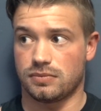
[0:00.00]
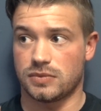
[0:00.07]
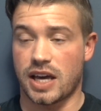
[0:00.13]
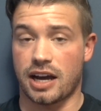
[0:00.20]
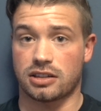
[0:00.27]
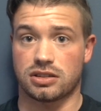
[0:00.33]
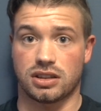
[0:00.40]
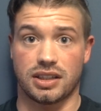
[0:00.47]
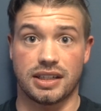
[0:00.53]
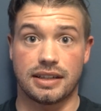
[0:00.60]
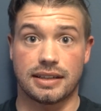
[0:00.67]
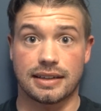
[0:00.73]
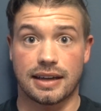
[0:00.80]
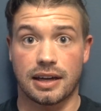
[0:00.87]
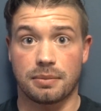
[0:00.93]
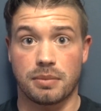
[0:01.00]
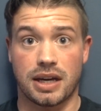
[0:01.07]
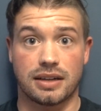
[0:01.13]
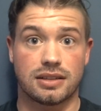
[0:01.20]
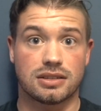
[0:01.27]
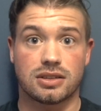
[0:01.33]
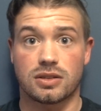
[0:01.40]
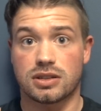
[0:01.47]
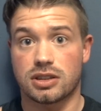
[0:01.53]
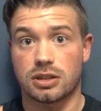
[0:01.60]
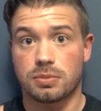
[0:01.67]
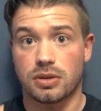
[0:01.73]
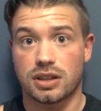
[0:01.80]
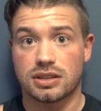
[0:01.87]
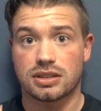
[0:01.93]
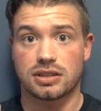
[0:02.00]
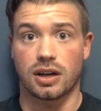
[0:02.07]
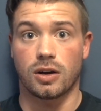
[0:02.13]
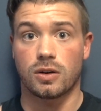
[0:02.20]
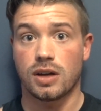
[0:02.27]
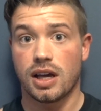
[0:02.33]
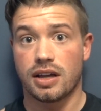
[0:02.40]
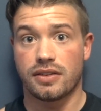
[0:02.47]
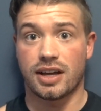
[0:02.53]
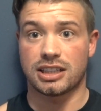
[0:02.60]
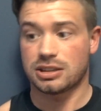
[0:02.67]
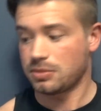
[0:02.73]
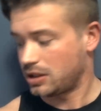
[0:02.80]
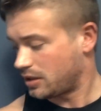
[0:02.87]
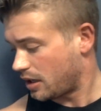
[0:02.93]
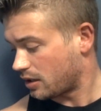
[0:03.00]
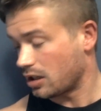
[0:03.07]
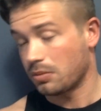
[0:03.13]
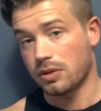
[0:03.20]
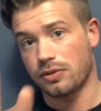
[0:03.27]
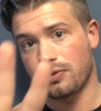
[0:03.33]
actually eating at maintenance or surplus. So that's mistake number